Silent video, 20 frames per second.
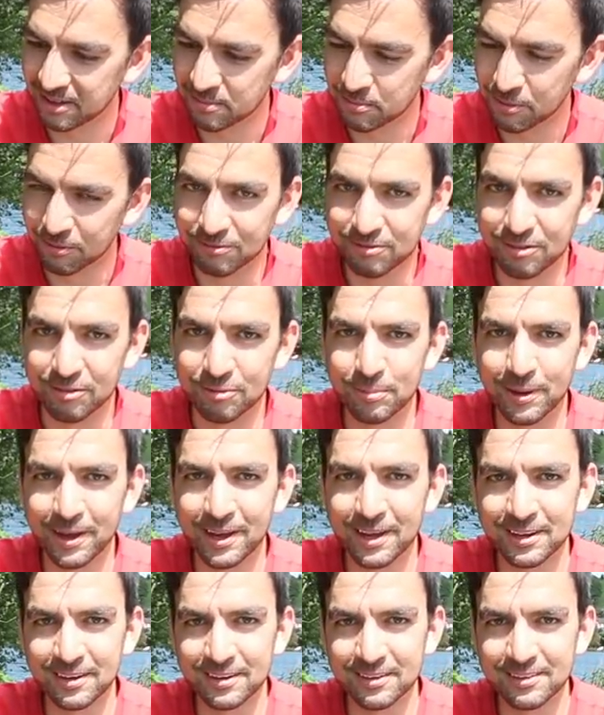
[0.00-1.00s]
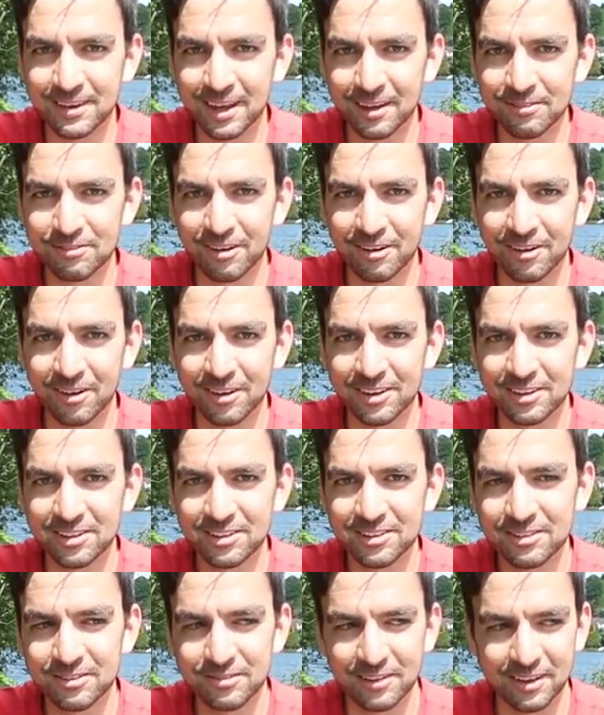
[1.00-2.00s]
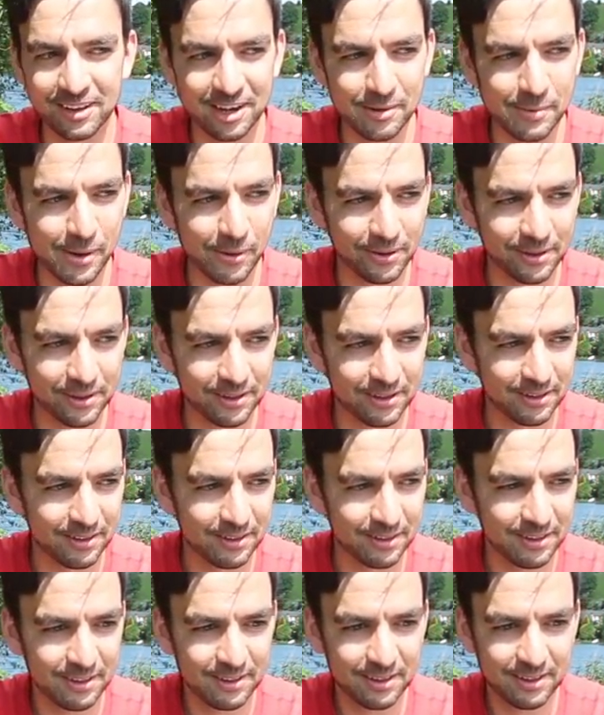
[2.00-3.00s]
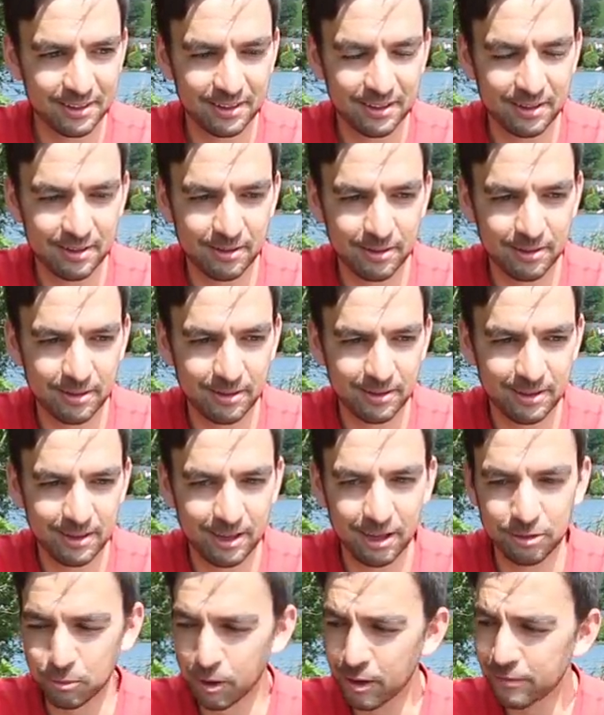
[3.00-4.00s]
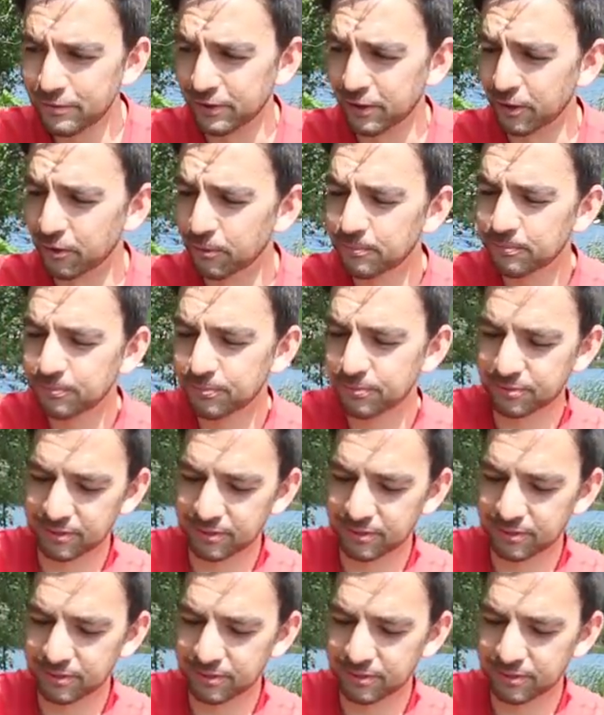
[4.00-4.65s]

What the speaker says: month of pain after I got this, thinking about it. It was worth it though.